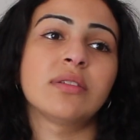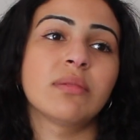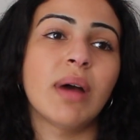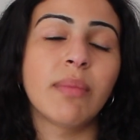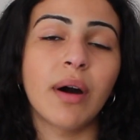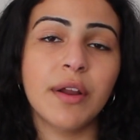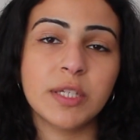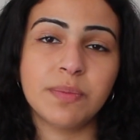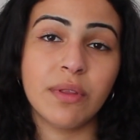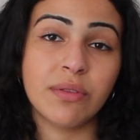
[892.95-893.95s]
So my
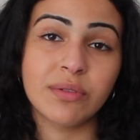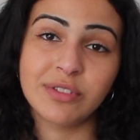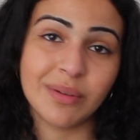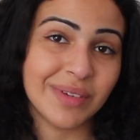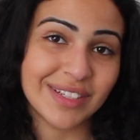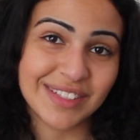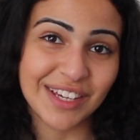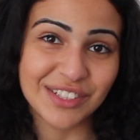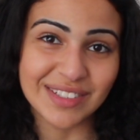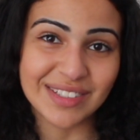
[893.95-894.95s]
body's been through so many
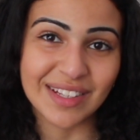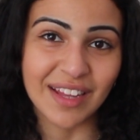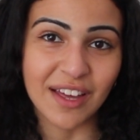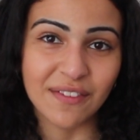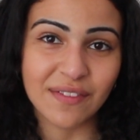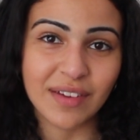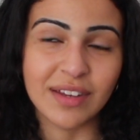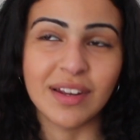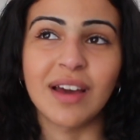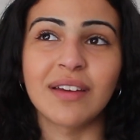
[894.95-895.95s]
stages in life,
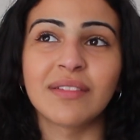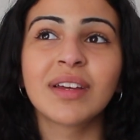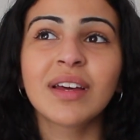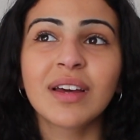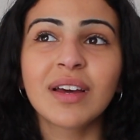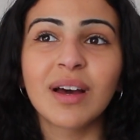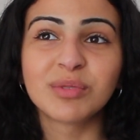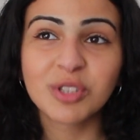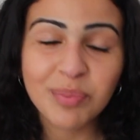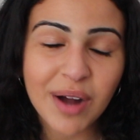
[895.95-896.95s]
and I'm
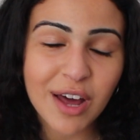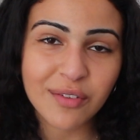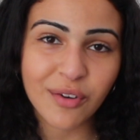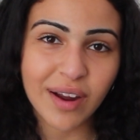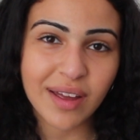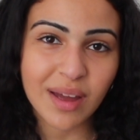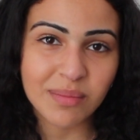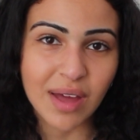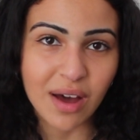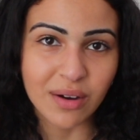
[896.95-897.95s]
so proud of where I
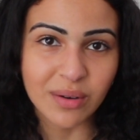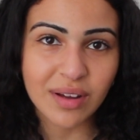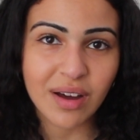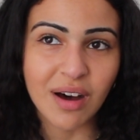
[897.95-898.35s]
am now.